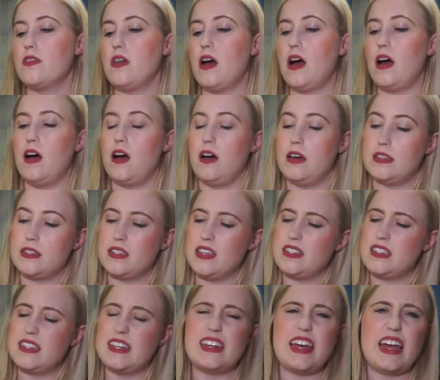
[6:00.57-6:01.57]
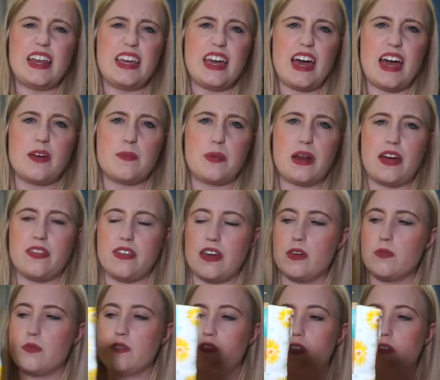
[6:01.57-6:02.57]
Uh, it says 1088 but I
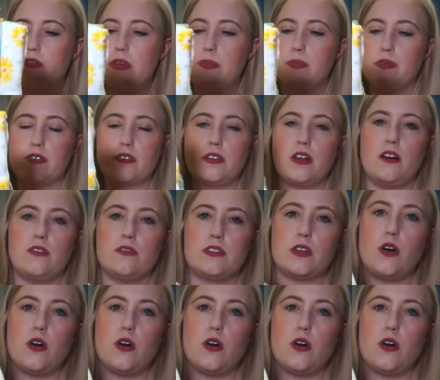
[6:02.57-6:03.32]
think it was 50% off.